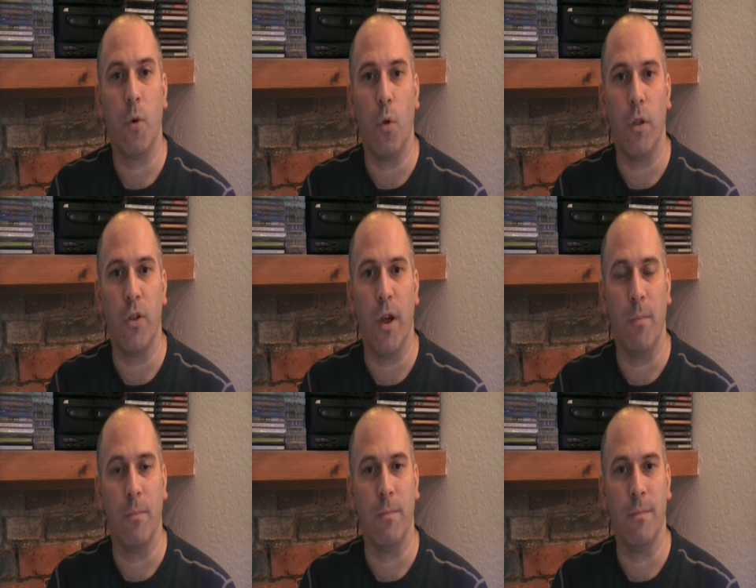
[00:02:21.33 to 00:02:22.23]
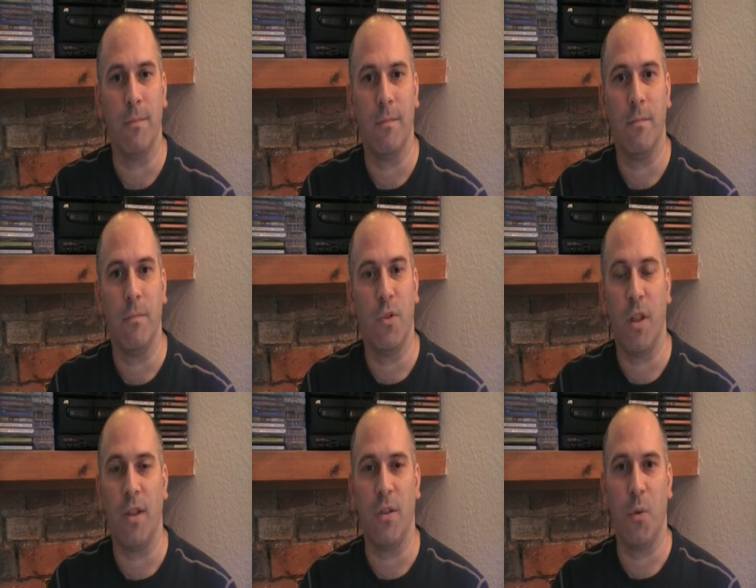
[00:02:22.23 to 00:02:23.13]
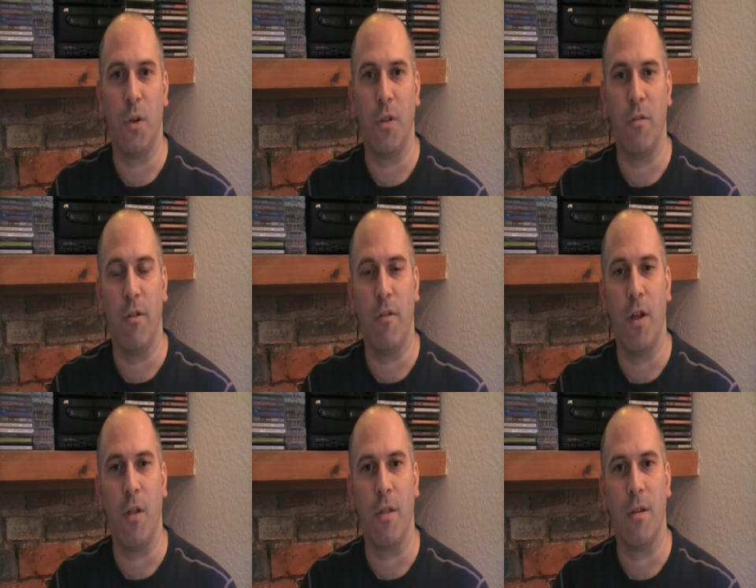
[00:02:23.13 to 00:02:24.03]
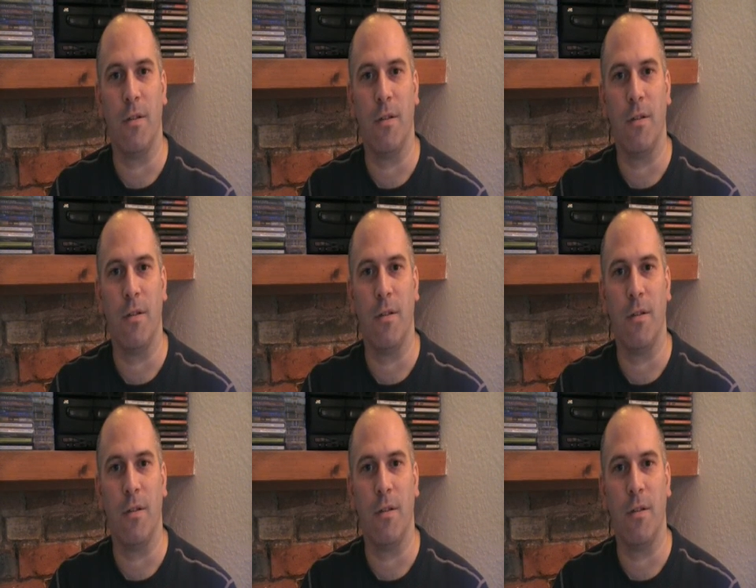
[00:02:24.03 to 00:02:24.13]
all the time. So that's the 1, 2, 3 of health.